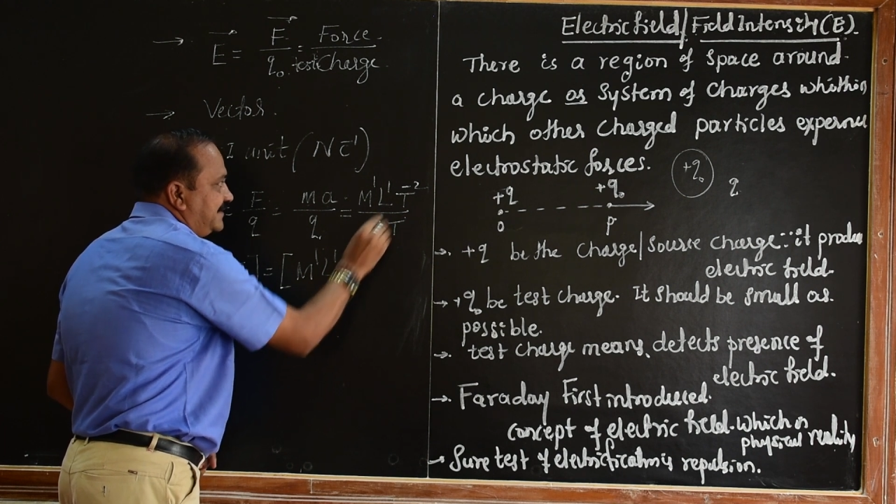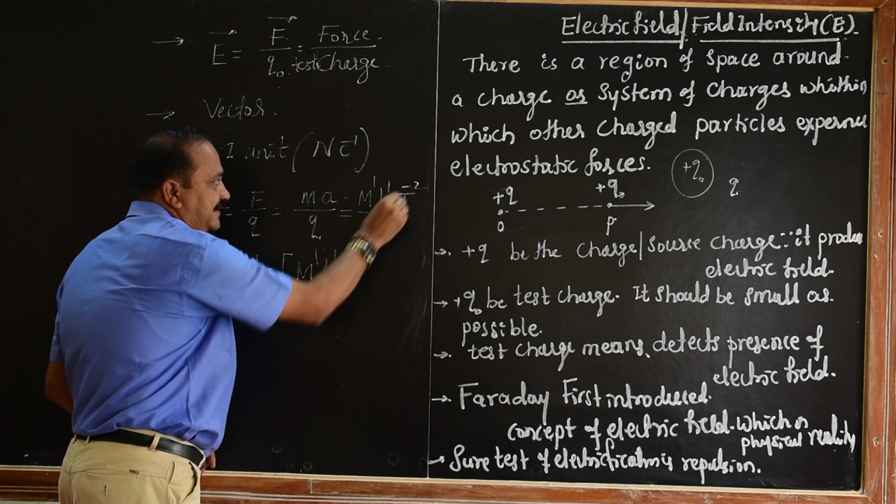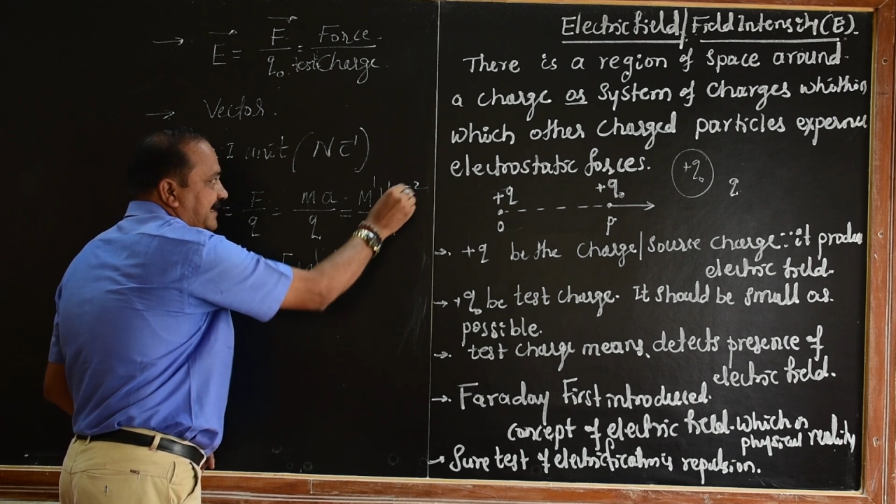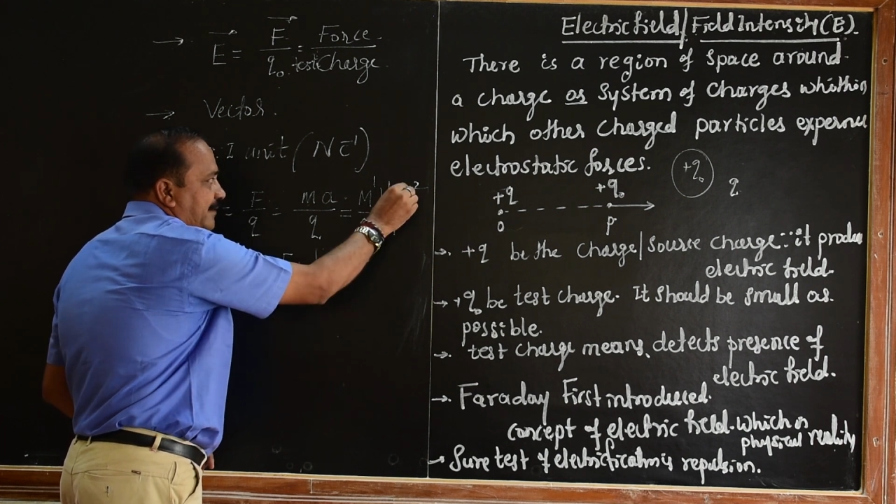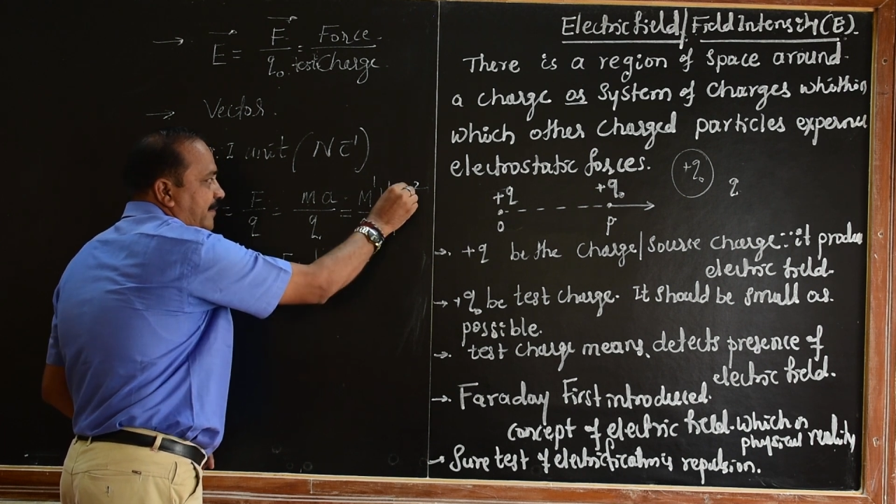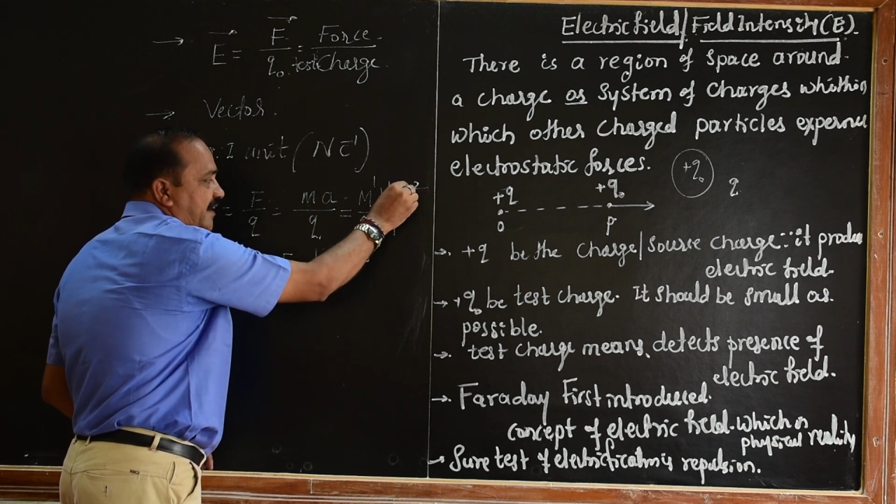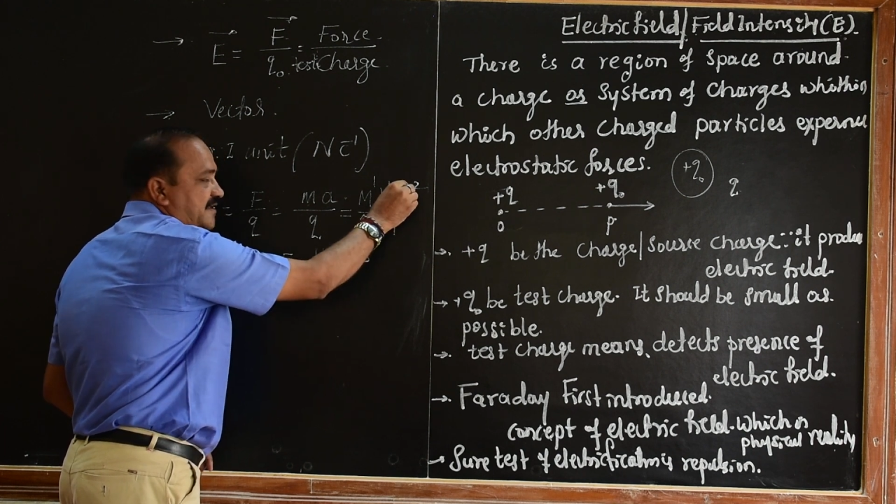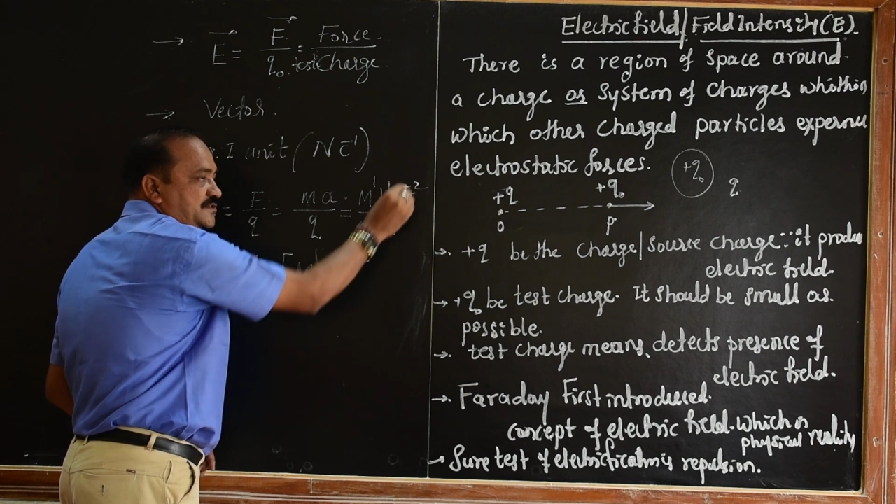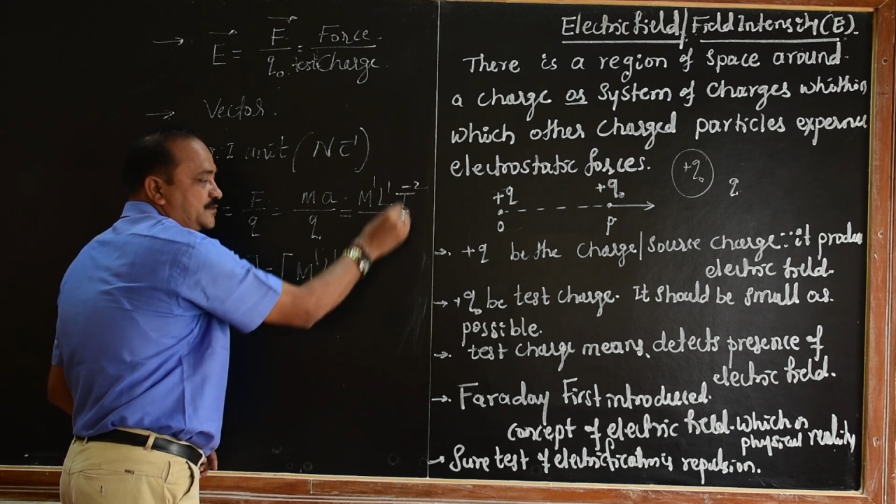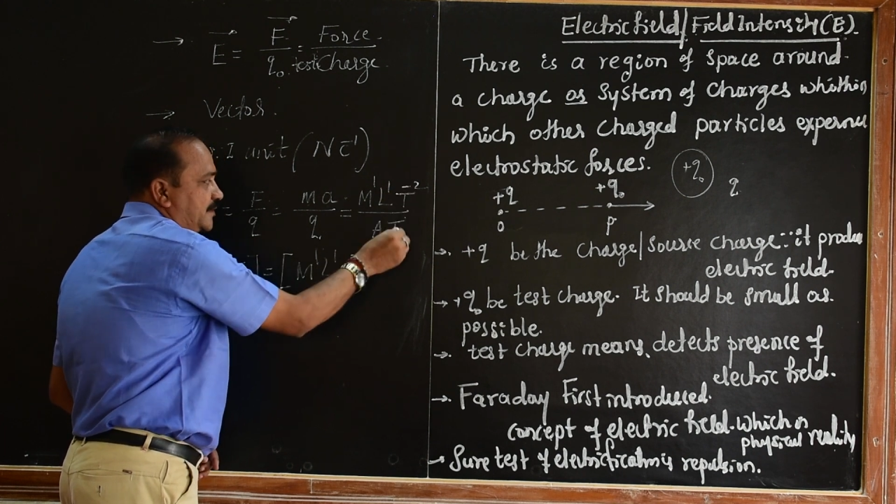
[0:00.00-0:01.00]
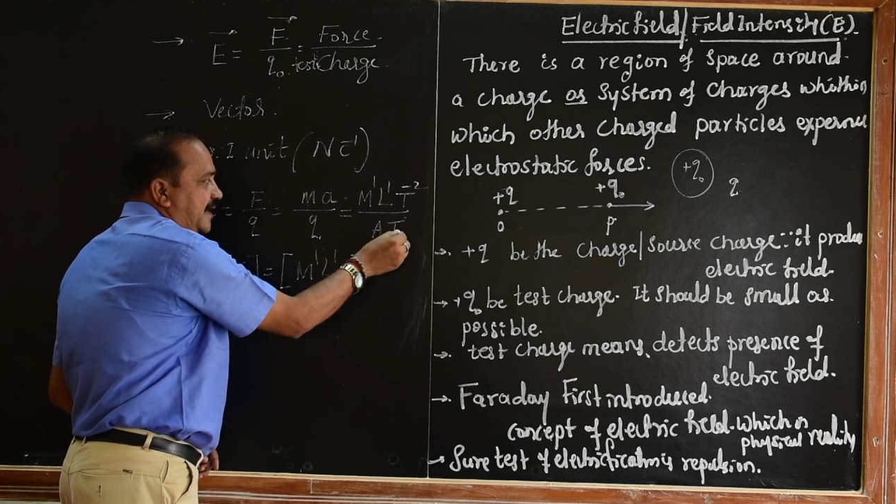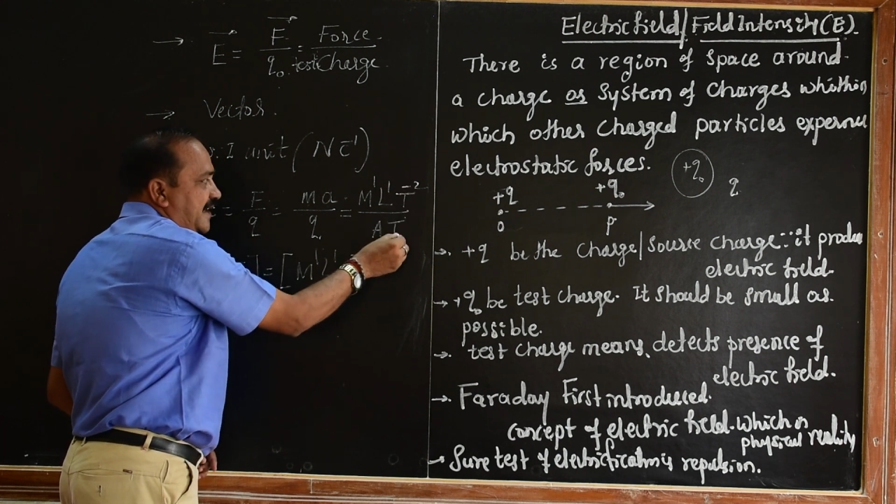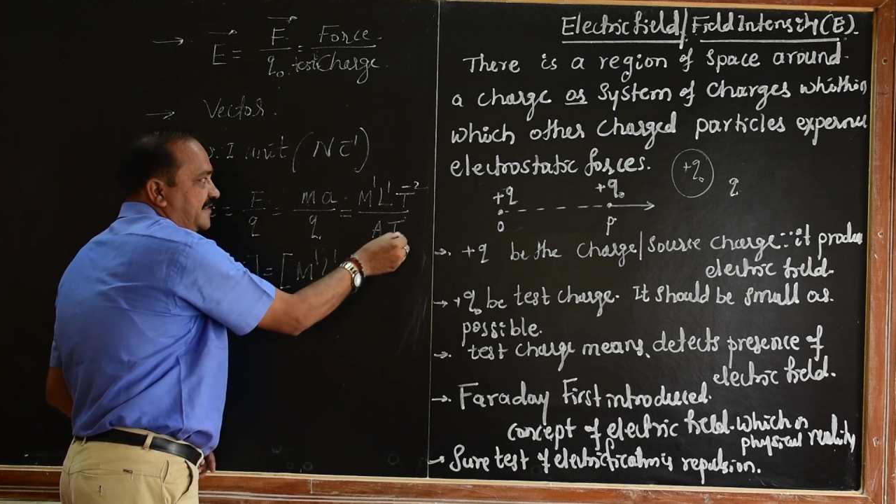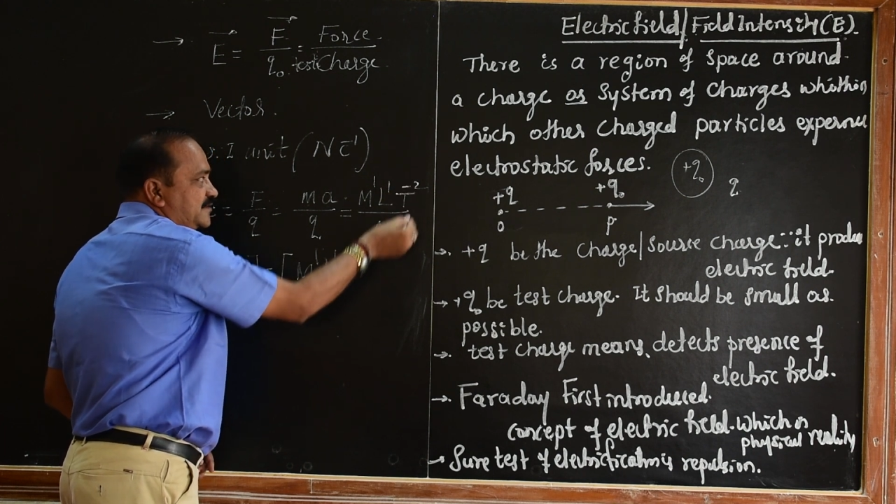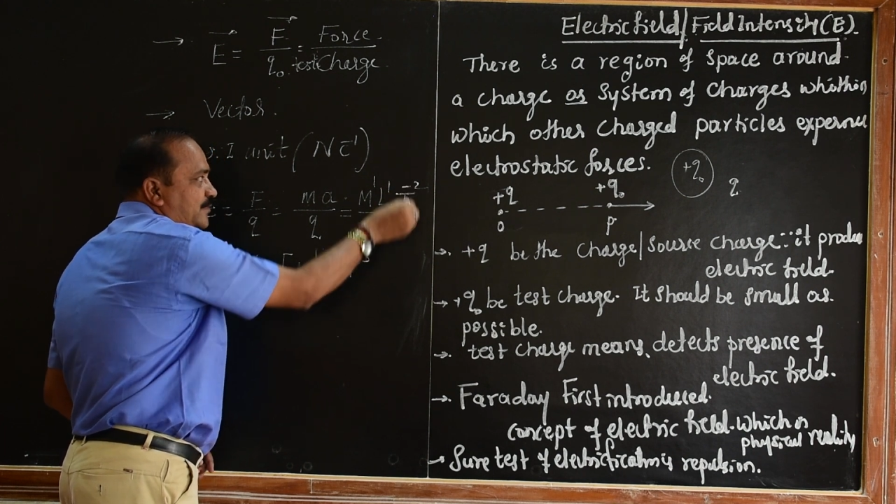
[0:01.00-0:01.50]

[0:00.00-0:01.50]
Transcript: T minus 2, and this